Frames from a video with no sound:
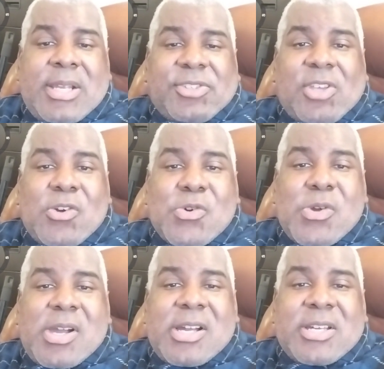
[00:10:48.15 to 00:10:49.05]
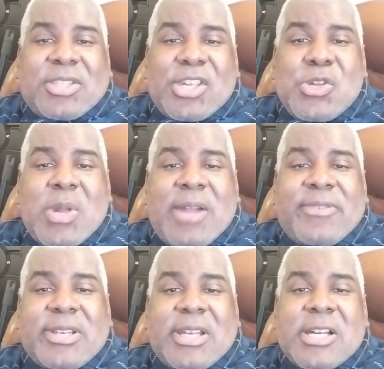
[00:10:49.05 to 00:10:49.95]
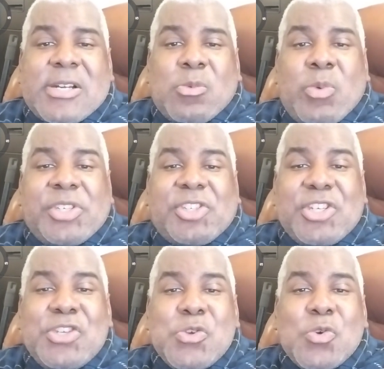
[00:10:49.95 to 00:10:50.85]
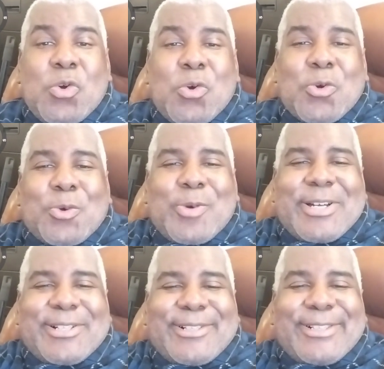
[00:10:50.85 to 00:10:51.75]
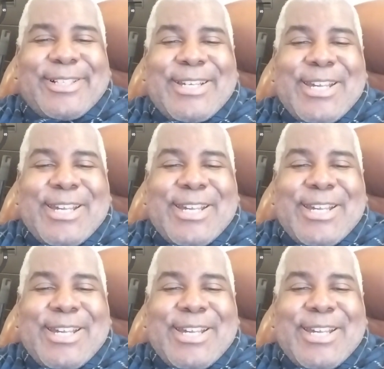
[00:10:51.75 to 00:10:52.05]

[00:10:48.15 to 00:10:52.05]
So, uh, there you have it. wishing you all, well,